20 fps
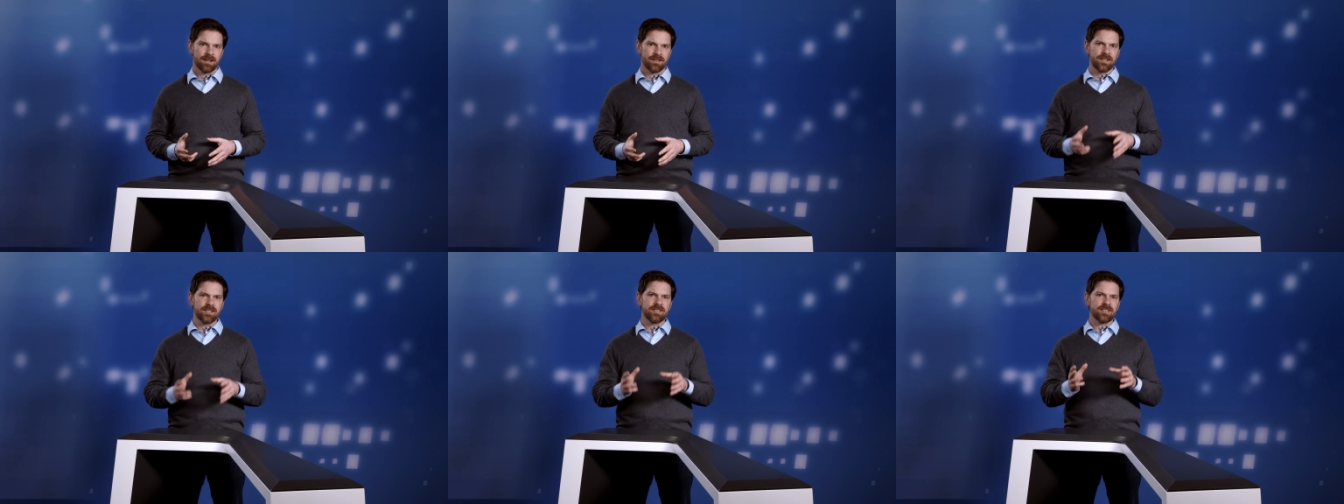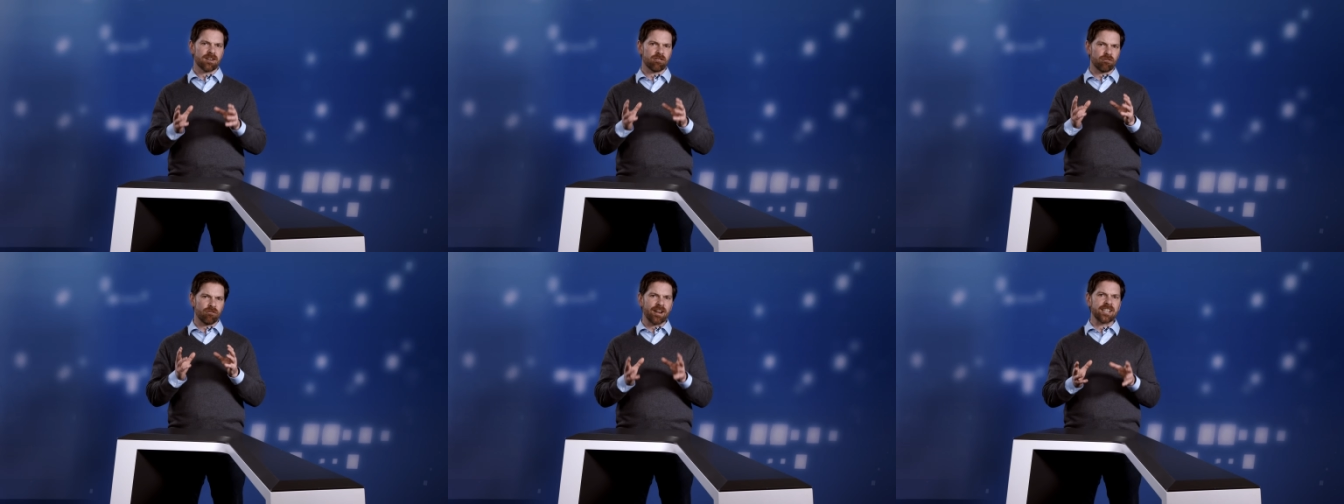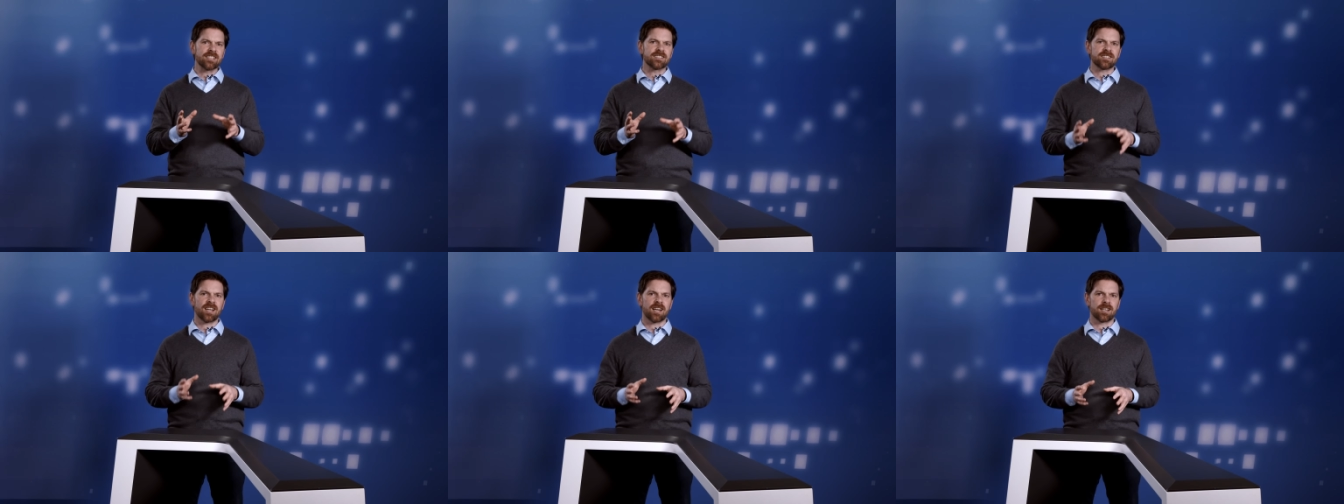These are
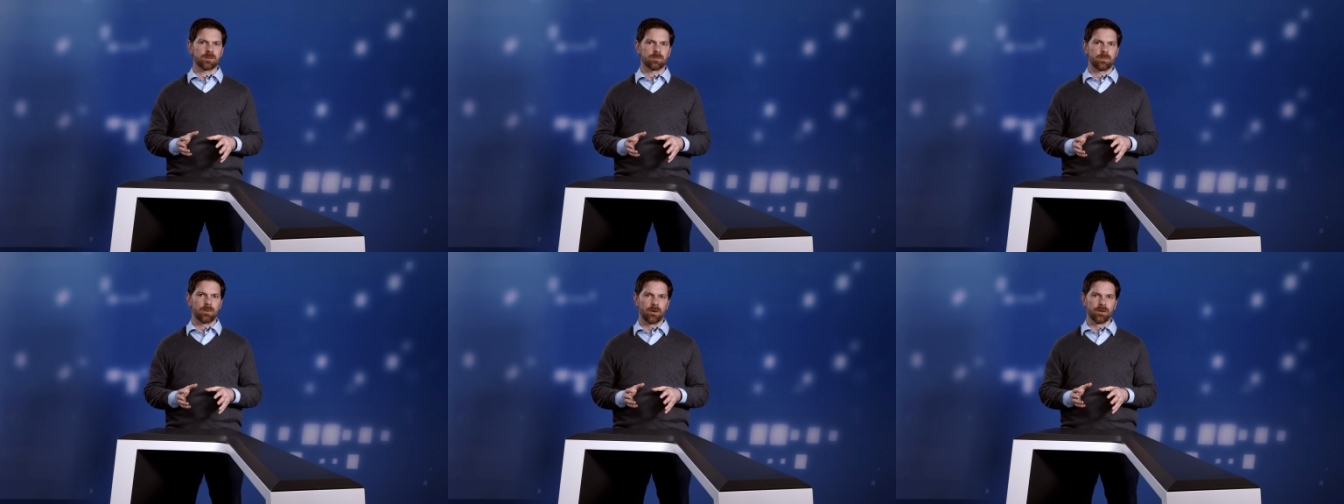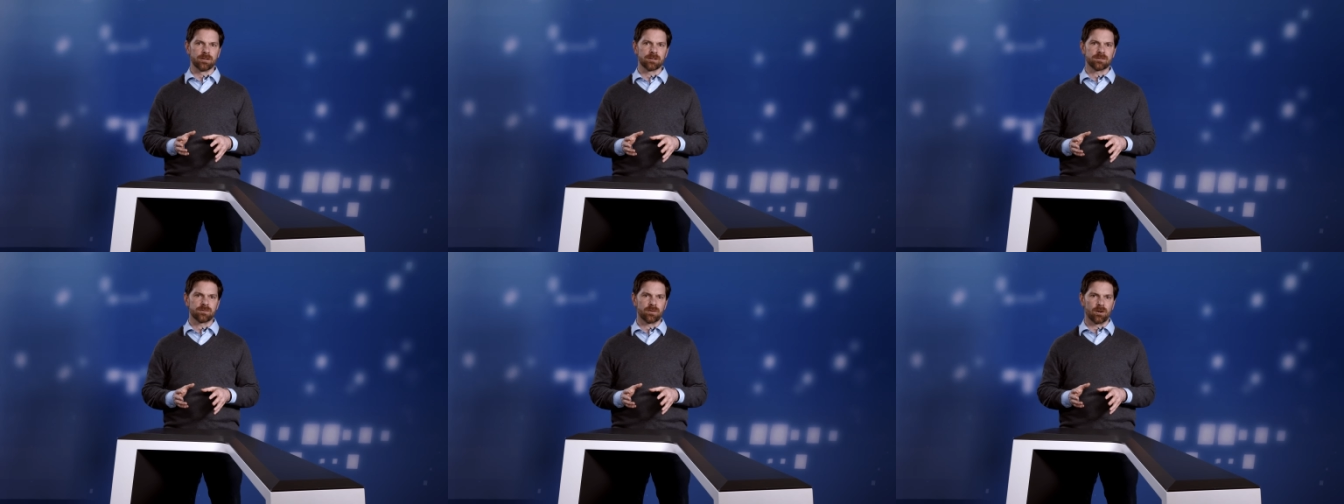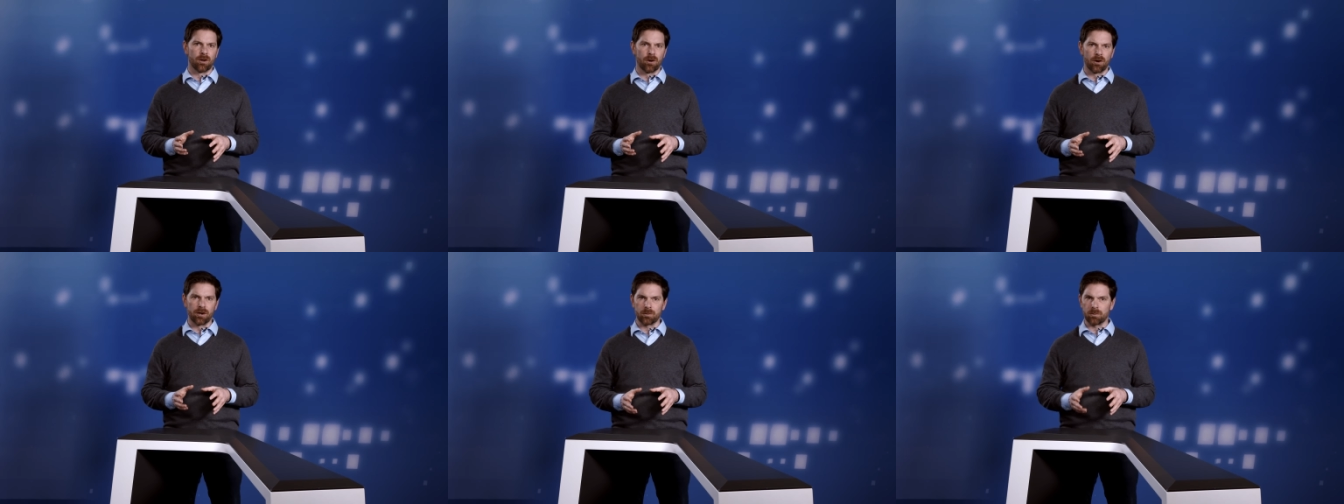great starting points for
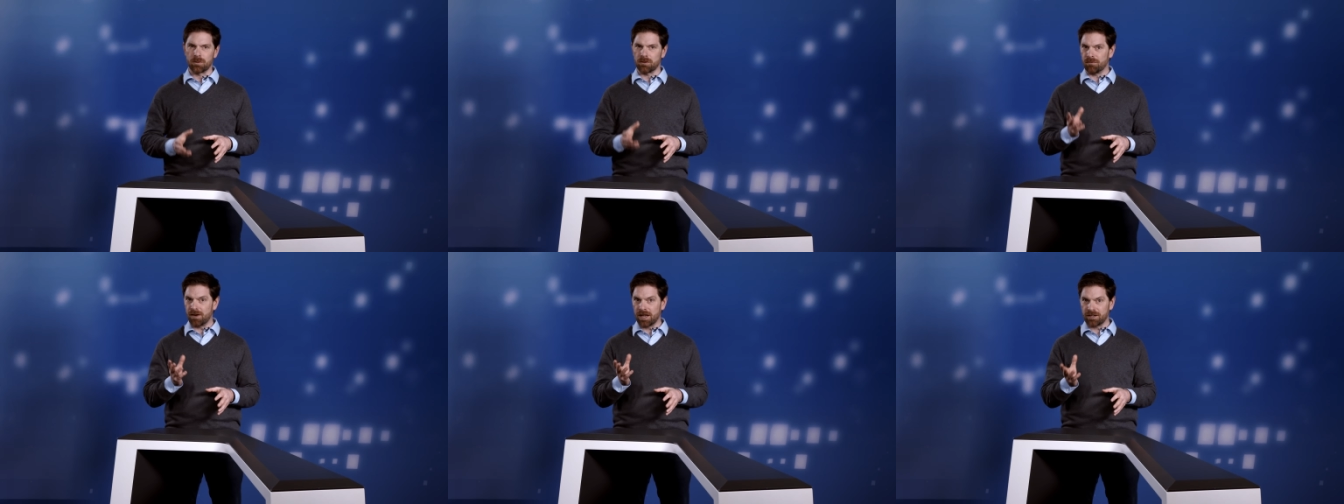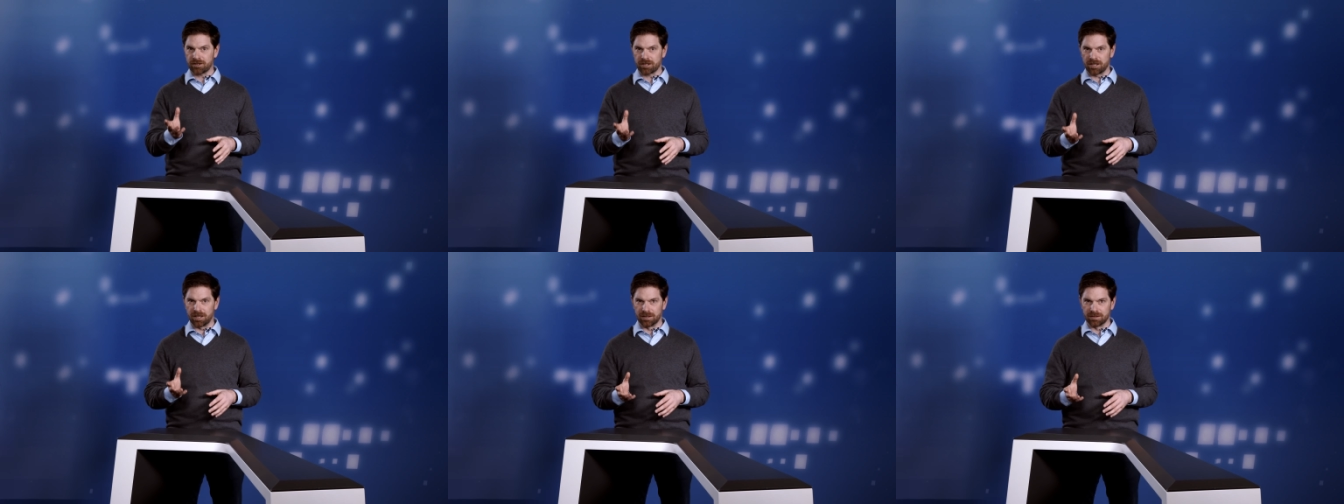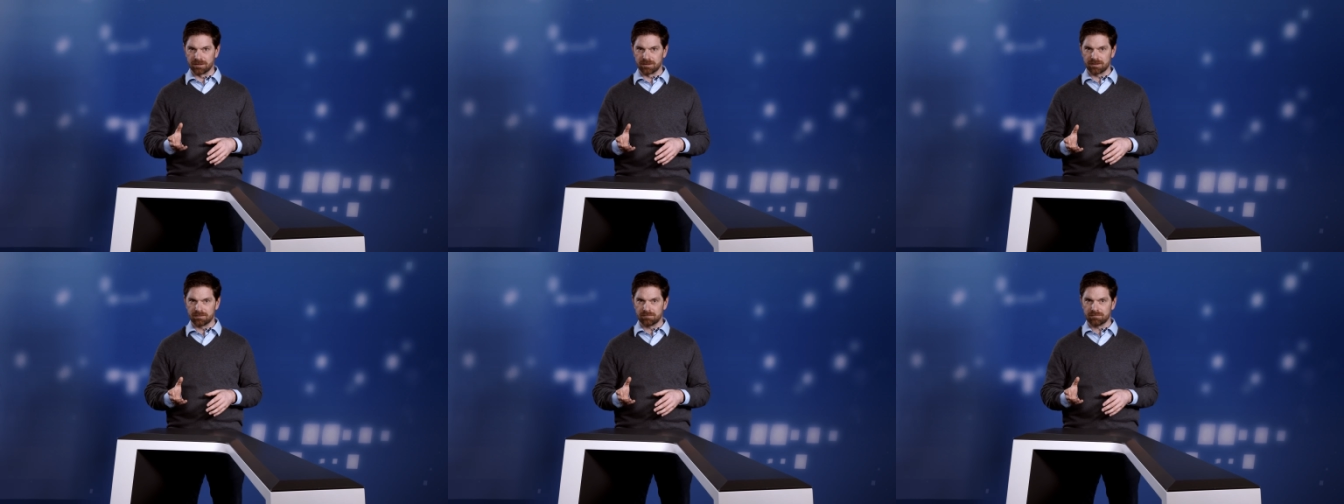learning with
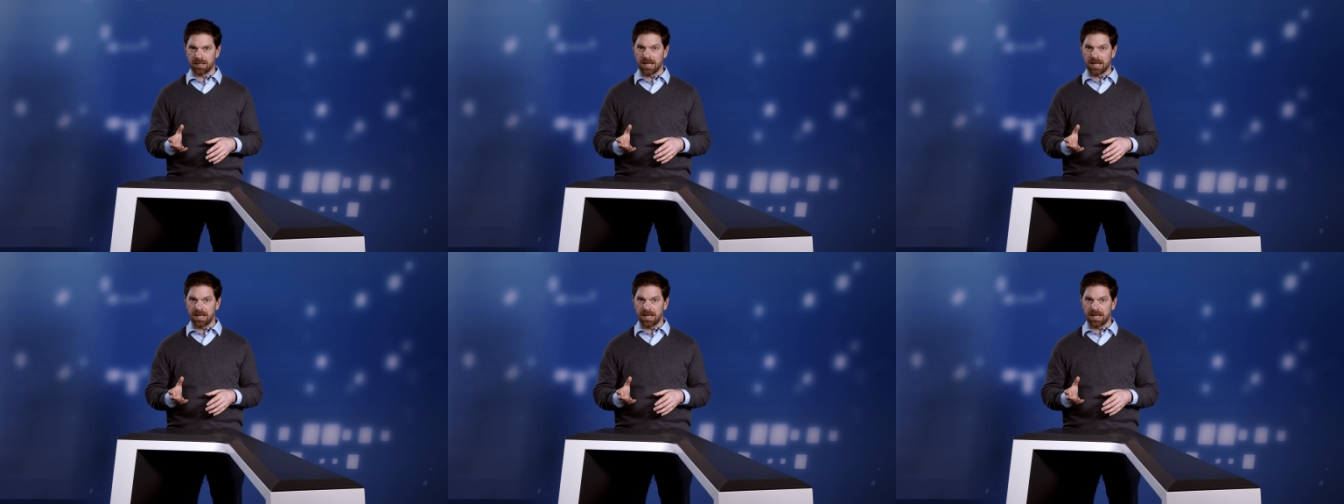flashcards